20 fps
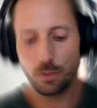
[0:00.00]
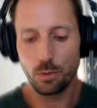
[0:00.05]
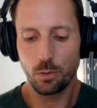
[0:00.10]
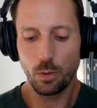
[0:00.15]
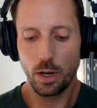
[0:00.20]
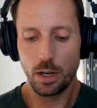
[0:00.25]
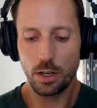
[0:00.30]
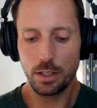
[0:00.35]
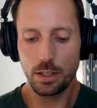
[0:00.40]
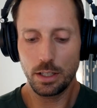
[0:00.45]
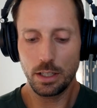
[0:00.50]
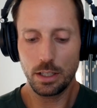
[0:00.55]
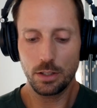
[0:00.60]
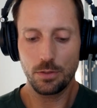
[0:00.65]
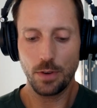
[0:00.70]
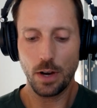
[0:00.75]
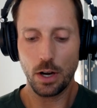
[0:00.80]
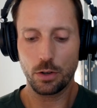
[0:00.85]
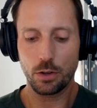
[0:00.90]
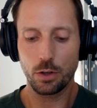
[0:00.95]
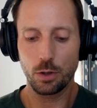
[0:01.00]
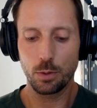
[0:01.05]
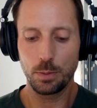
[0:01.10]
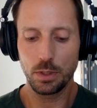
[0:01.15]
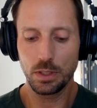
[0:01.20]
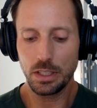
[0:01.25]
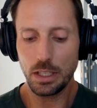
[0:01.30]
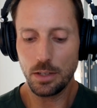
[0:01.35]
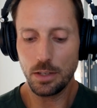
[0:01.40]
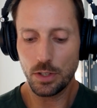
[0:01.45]
Where do these Velcro
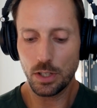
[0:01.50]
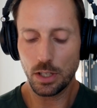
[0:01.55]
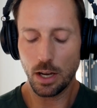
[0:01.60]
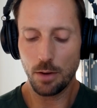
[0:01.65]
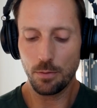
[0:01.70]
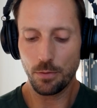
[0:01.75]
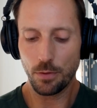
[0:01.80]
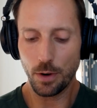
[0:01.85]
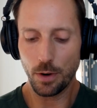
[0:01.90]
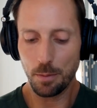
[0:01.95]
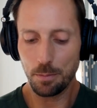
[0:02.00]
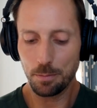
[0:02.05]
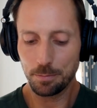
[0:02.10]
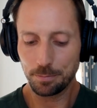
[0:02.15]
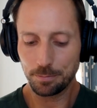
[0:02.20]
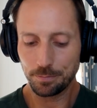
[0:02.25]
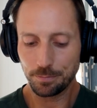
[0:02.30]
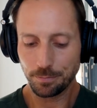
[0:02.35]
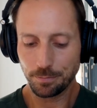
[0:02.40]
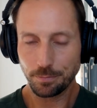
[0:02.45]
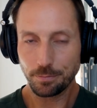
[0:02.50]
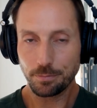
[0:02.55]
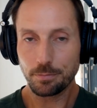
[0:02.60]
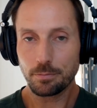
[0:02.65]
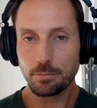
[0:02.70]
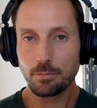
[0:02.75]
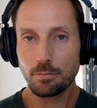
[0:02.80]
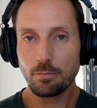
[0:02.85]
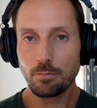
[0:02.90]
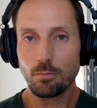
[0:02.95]
beliefs come from?
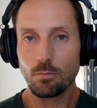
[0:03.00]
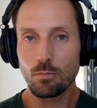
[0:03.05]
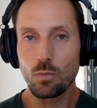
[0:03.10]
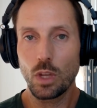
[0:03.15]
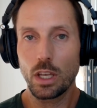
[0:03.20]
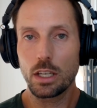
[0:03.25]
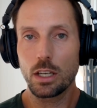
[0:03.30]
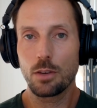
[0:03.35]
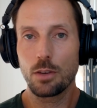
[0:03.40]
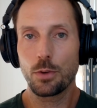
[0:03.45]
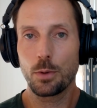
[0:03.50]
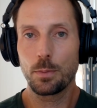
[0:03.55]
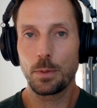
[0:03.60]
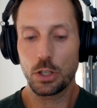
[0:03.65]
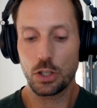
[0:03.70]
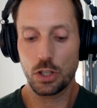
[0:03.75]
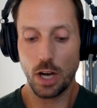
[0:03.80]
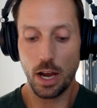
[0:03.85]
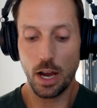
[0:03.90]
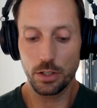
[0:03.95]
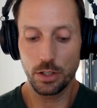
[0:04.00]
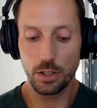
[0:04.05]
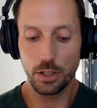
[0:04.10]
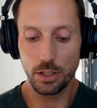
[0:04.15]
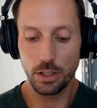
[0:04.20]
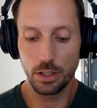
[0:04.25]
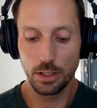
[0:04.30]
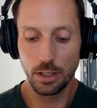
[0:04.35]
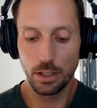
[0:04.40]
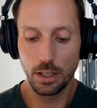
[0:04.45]
They come from our
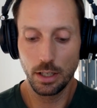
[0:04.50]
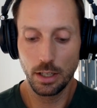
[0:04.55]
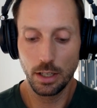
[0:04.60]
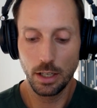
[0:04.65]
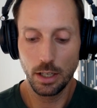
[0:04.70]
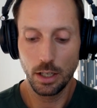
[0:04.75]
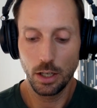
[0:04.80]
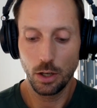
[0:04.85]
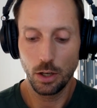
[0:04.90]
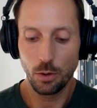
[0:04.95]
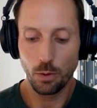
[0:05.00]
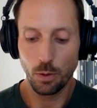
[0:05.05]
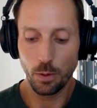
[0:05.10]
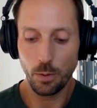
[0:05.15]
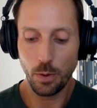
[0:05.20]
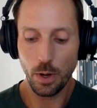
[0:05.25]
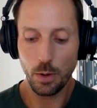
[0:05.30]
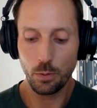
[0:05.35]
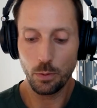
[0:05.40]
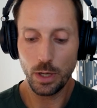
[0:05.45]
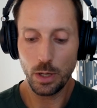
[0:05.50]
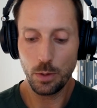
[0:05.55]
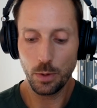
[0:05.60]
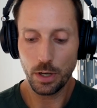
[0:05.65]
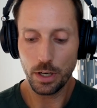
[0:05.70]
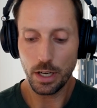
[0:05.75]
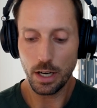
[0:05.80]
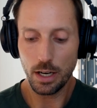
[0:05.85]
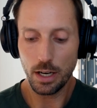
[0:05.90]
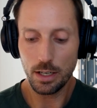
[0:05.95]
childhood. When we were
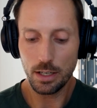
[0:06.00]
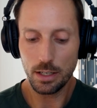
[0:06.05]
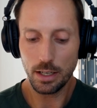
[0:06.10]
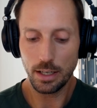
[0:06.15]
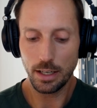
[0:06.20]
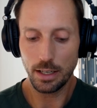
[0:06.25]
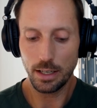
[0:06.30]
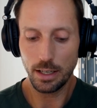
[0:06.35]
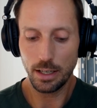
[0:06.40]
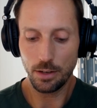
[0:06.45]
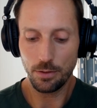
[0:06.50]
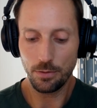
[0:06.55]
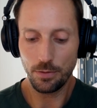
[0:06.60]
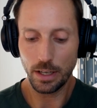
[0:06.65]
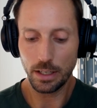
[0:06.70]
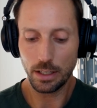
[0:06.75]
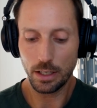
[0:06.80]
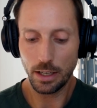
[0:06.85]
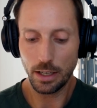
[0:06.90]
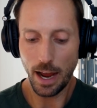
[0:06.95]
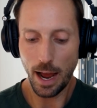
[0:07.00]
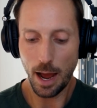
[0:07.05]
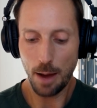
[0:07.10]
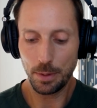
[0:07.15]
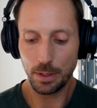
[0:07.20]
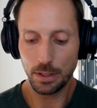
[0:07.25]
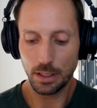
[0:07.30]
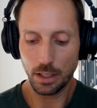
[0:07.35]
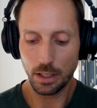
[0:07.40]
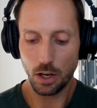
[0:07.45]
young, an event could
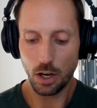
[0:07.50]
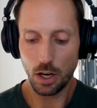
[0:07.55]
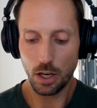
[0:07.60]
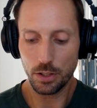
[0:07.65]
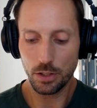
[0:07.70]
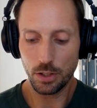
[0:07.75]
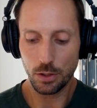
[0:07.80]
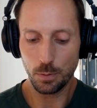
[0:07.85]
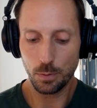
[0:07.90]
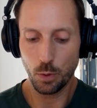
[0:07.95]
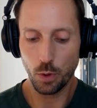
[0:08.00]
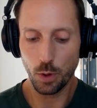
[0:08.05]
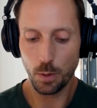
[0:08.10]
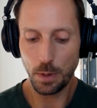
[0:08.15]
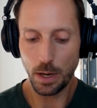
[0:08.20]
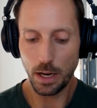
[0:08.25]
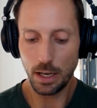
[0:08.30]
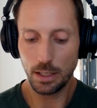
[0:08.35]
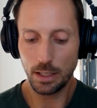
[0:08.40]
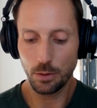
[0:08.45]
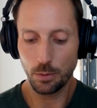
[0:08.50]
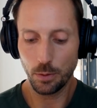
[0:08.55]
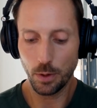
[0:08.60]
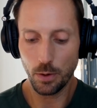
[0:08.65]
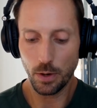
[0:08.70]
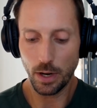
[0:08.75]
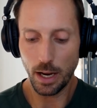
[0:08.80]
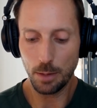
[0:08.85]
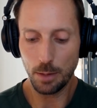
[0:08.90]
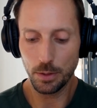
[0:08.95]
happen that caused us more pain than we
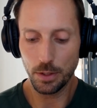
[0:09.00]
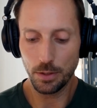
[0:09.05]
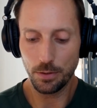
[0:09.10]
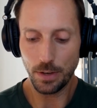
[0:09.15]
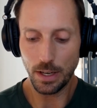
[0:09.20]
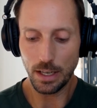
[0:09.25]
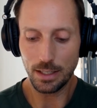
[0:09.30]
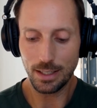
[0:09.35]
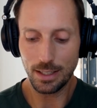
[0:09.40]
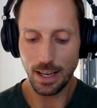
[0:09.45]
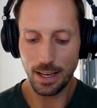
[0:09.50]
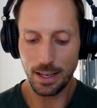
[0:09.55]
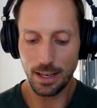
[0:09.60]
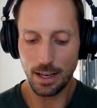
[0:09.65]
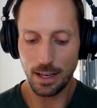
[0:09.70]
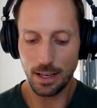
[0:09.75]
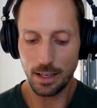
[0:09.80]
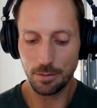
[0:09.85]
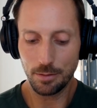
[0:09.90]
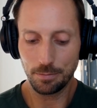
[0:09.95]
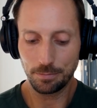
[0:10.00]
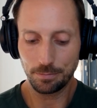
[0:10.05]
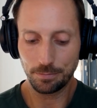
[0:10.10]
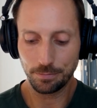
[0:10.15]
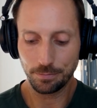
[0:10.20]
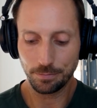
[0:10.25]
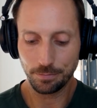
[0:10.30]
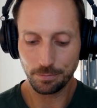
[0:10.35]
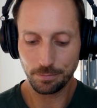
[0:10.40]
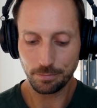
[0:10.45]
were able to face head on.
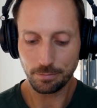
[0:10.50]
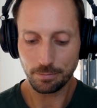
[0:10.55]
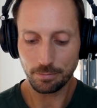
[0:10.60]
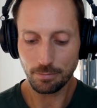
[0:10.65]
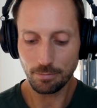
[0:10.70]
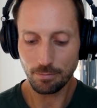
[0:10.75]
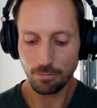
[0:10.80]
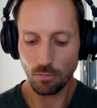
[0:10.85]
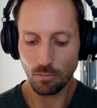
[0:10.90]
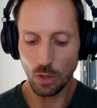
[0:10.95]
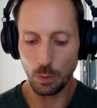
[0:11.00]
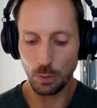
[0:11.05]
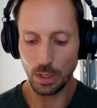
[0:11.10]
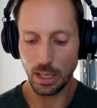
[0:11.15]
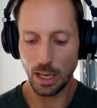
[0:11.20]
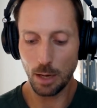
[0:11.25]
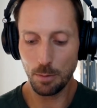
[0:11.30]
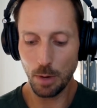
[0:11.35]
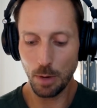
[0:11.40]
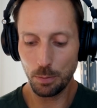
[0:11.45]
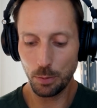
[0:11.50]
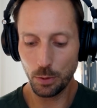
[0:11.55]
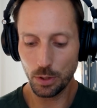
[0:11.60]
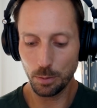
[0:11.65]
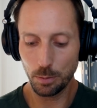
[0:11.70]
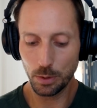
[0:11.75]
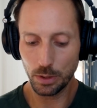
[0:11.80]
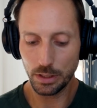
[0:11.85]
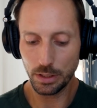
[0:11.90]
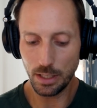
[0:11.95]
And we came up with
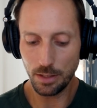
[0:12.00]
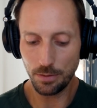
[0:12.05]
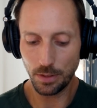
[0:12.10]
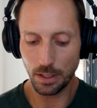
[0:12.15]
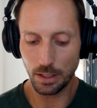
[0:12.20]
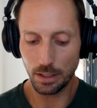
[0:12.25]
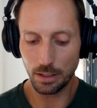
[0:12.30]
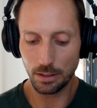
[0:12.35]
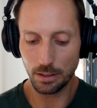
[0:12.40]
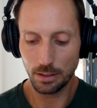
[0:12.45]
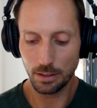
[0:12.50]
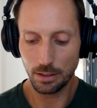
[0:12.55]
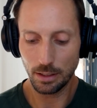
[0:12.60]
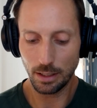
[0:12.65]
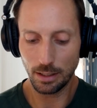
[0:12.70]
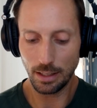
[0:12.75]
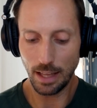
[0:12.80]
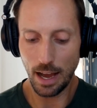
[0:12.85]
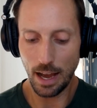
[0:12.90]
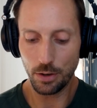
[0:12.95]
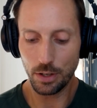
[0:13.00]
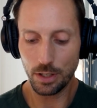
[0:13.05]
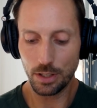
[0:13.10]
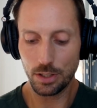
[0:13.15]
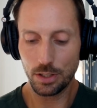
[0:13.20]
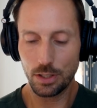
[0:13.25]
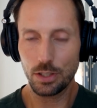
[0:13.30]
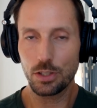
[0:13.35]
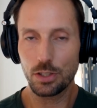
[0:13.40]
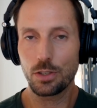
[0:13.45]
a belief that allowed
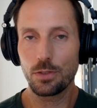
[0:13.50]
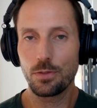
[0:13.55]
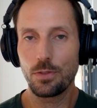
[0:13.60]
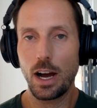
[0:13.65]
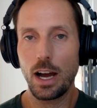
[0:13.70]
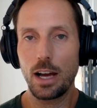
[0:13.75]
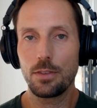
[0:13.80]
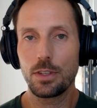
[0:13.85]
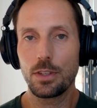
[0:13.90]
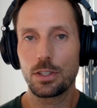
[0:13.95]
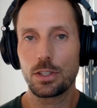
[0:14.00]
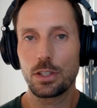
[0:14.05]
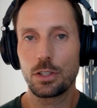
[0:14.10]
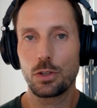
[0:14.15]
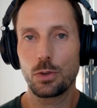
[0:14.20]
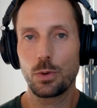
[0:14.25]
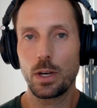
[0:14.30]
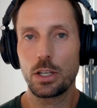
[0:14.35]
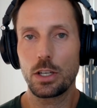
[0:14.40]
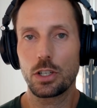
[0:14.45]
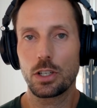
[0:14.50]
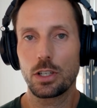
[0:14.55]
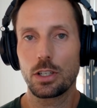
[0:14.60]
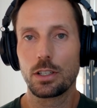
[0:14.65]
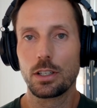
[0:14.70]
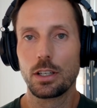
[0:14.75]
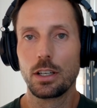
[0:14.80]
us to survive the situation.